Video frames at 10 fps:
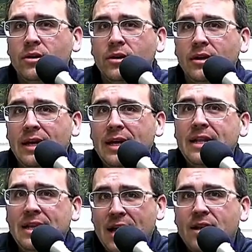in
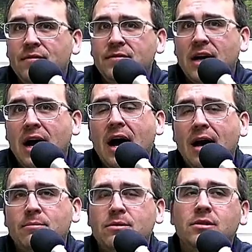the end of
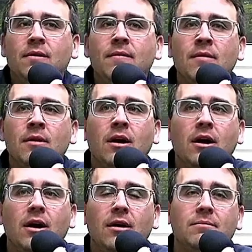times,
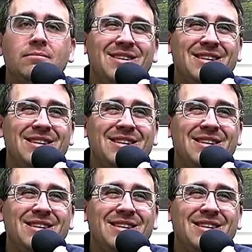um,